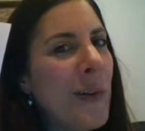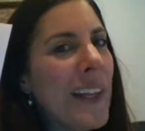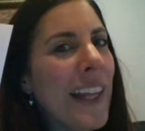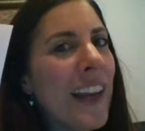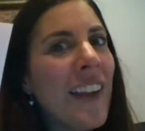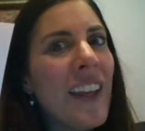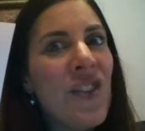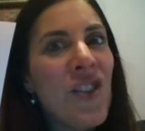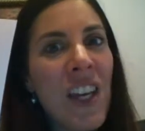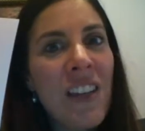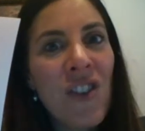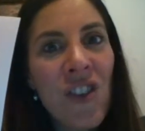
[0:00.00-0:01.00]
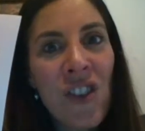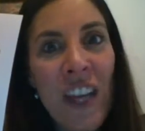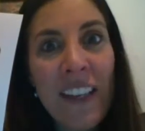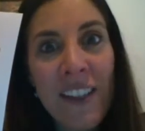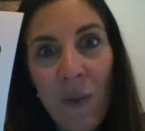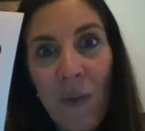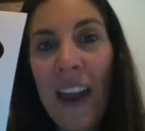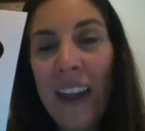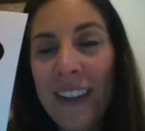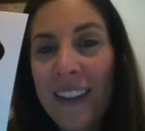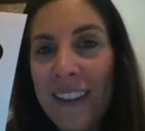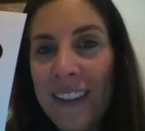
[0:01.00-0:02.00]
we learn that Shin shakes
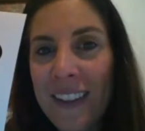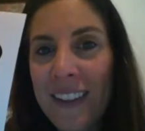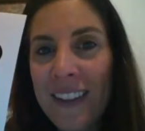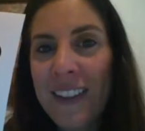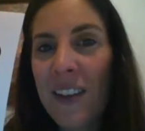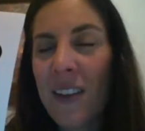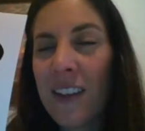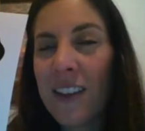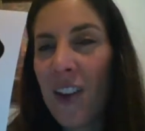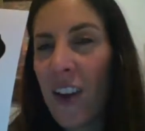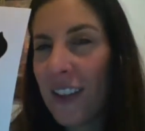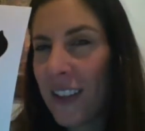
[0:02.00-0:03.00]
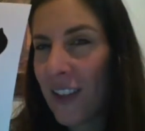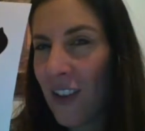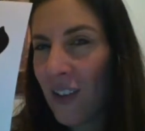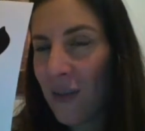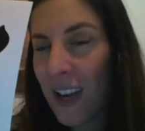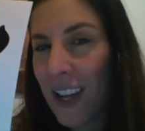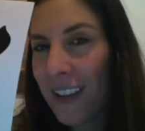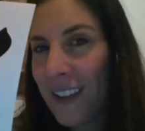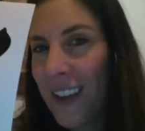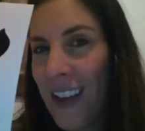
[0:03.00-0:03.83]
right. So the dot is on the right.